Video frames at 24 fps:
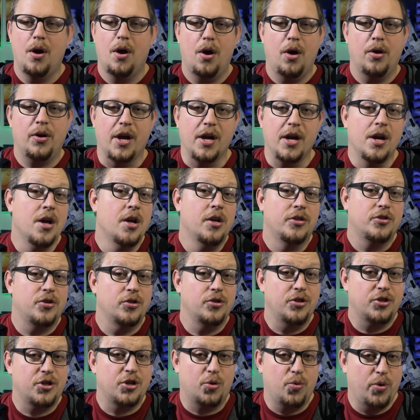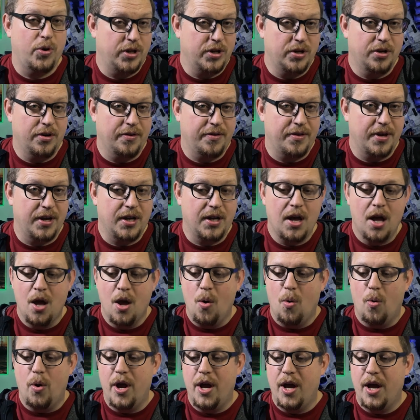Okay, so just a quick little thing.
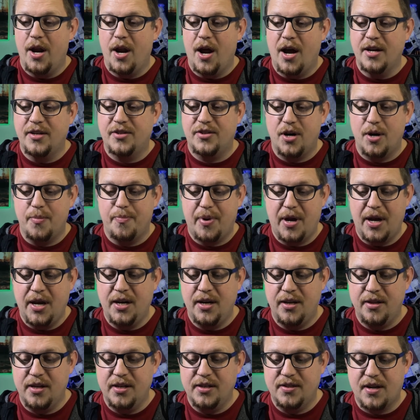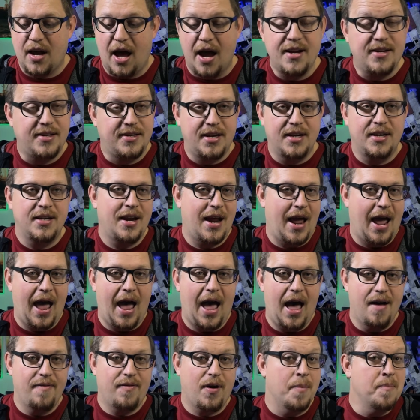When I started painting this, I didn't
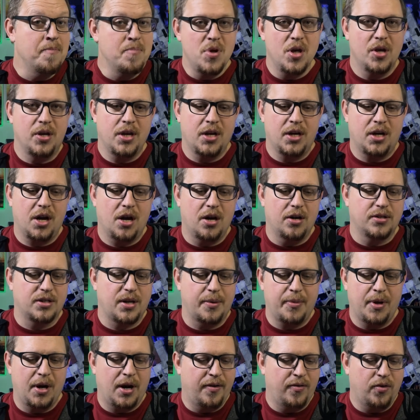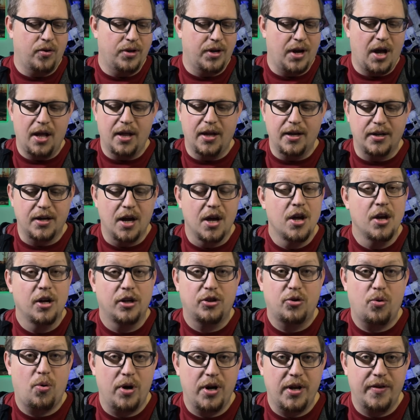have a million colors. I've only got like
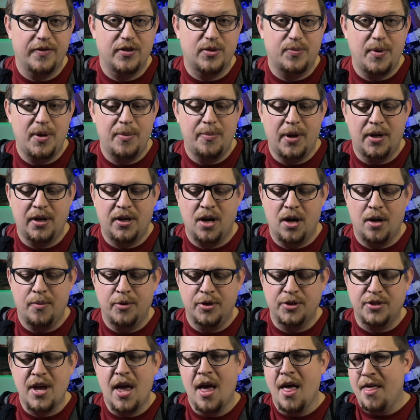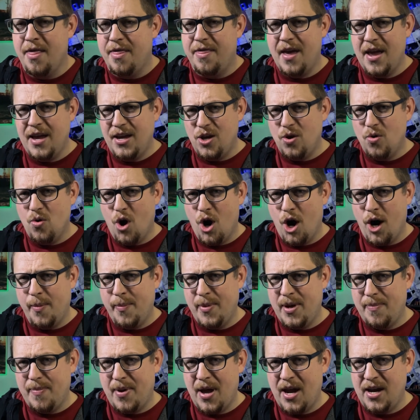20 of the speed paint colors. Thank you, Army
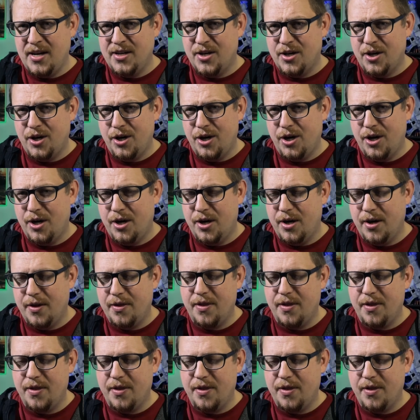Painter.